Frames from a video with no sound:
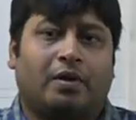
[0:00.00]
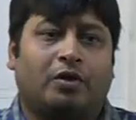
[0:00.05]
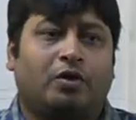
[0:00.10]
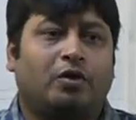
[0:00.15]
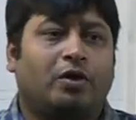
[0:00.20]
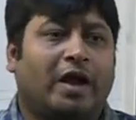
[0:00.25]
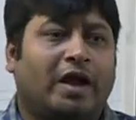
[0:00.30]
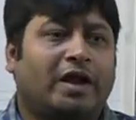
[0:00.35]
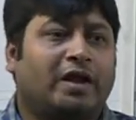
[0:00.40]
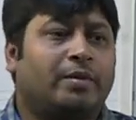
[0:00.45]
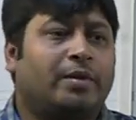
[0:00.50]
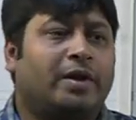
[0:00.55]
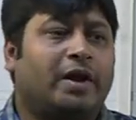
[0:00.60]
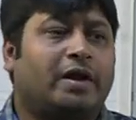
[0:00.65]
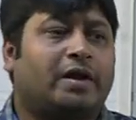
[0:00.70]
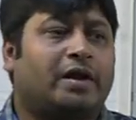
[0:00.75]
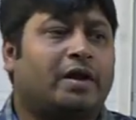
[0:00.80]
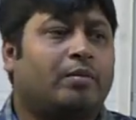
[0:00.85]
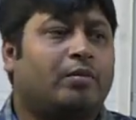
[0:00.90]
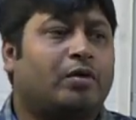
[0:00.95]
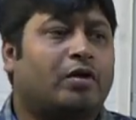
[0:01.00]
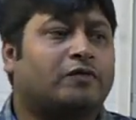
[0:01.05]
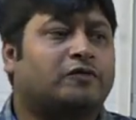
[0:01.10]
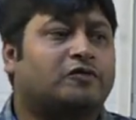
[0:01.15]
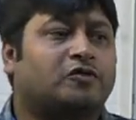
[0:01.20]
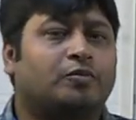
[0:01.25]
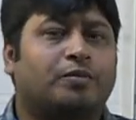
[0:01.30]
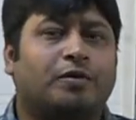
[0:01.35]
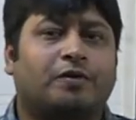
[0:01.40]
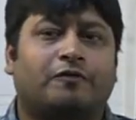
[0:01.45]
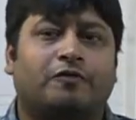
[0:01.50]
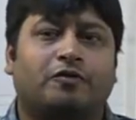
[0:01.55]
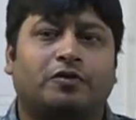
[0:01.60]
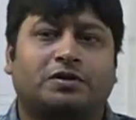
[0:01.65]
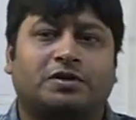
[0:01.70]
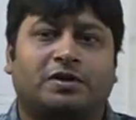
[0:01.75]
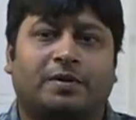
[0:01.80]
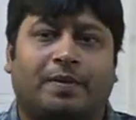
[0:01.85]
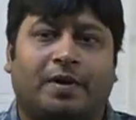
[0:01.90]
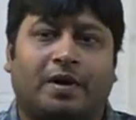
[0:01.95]
You will eliminate number of
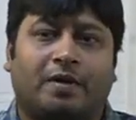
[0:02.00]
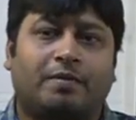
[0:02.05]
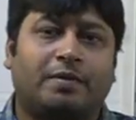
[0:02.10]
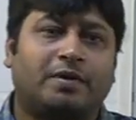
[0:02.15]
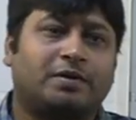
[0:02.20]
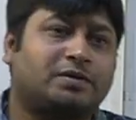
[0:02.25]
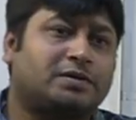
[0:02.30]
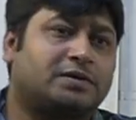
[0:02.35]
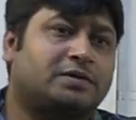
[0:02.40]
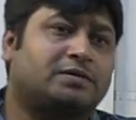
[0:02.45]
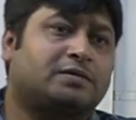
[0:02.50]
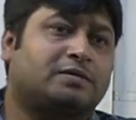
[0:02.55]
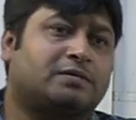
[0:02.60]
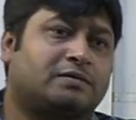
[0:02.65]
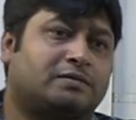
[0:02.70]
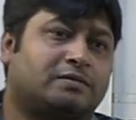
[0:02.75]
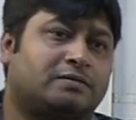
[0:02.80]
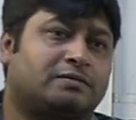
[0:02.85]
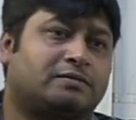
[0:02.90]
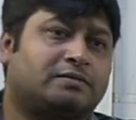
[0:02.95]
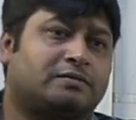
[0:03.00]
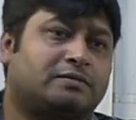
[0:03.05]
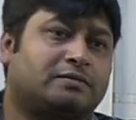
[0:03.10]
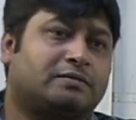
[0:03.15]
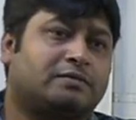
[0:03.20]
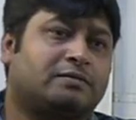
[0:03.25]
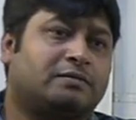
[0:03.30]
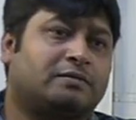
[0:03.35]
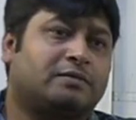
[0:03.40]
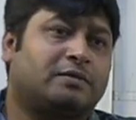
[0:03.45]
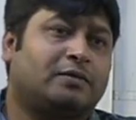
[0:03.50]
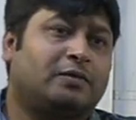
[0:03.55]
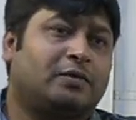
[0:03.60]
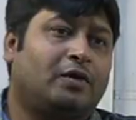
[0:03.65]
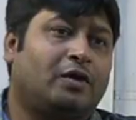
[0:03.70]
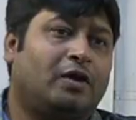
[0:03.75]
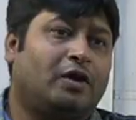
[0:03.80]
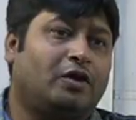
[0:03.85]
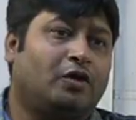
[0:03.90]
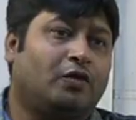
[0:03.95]
superfluous departments.
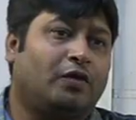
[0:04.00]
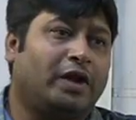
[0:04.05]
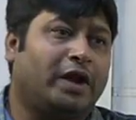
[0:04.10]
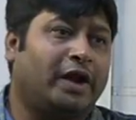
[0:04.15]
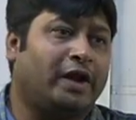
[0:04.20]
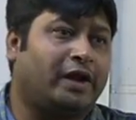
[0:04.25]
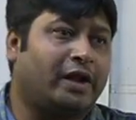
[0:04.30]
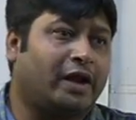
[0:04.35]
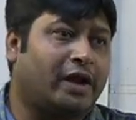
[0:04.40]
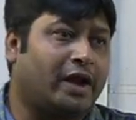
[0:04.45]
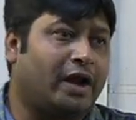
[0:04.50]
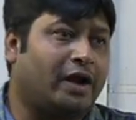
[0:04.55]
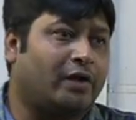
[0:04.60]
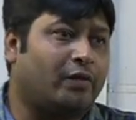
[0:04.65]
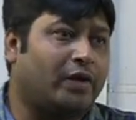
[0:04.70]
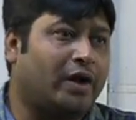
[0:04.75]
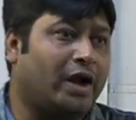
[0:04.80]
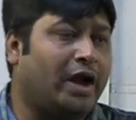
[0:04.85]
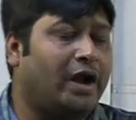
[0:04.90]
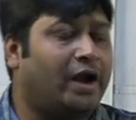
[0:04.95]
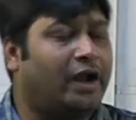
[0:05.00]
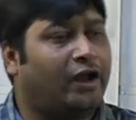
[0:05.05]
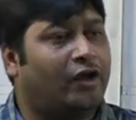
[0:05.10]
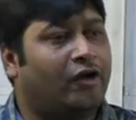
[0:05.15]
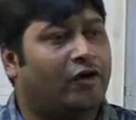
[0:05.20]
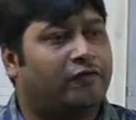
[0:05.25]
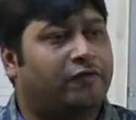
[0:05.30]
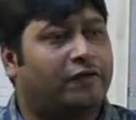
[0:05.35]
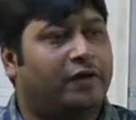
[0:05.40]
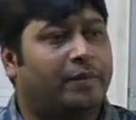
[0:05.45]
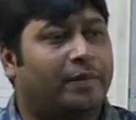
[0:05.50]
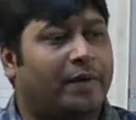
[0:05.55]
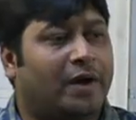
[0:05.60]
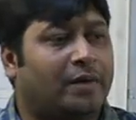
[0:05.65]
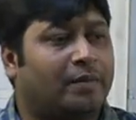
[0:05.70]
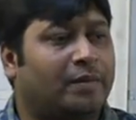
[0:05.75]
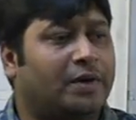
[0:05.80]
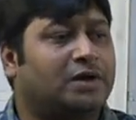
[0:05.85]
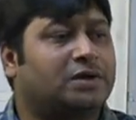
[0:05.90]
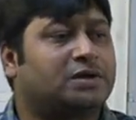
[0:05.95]
You will integrate variety of
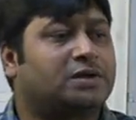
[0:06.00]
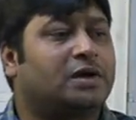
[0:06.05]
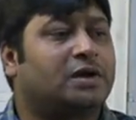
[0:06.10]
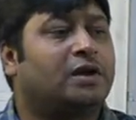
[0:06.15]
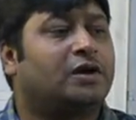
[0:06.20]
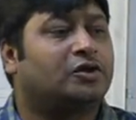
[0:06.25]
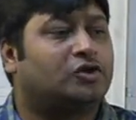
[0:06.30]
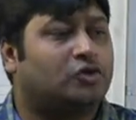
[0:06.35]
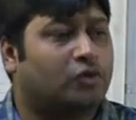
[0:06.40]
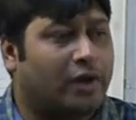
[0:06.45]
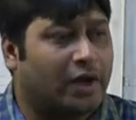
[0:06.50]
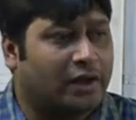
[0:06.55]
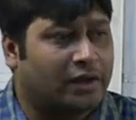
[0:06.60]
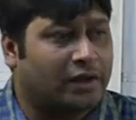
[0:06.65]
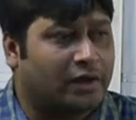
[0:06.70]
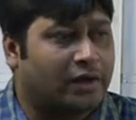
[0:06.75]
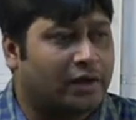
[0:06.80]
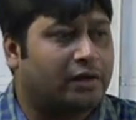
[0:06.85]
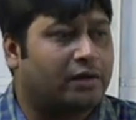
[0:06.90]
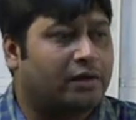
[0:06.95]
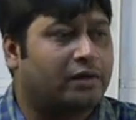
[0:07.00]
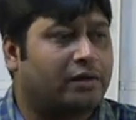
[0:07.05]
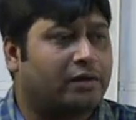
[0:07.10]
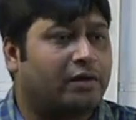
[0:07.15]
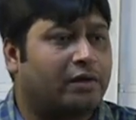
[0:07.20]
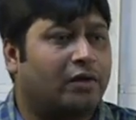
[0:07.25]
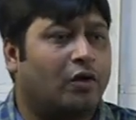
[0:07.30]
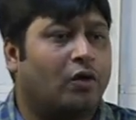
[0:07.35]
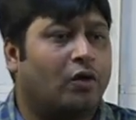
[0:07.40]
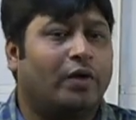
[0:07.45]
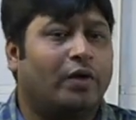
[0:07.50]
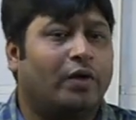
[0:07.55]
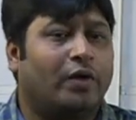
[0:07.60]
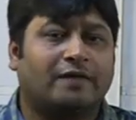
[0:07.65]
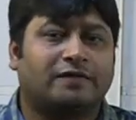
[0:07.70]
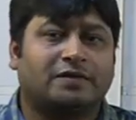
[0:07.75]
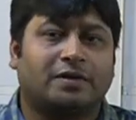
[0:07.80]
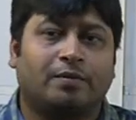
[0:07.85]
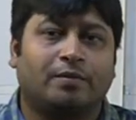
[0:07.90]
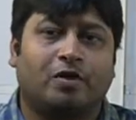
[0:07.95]
departments together who will
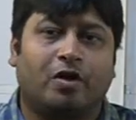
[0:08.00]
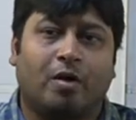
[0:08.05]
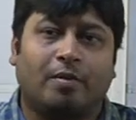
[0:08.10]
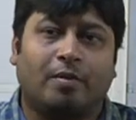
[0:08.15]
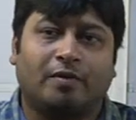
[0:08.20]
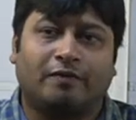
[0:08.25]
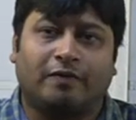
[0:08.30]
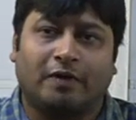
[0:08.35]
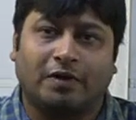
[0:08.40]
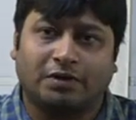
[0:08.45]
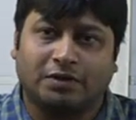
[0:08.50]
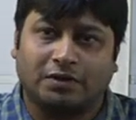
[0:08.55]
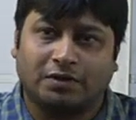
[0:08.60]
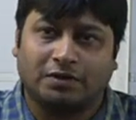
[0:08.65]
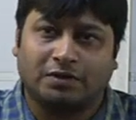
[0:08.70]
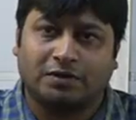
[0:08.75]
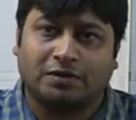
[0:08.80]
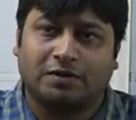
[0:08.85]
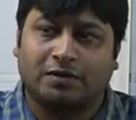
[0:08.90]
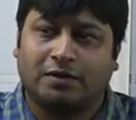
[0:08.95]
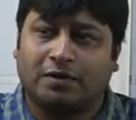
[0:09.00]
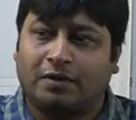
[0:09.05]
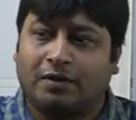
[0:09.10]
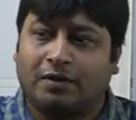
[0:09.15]
have some common functions.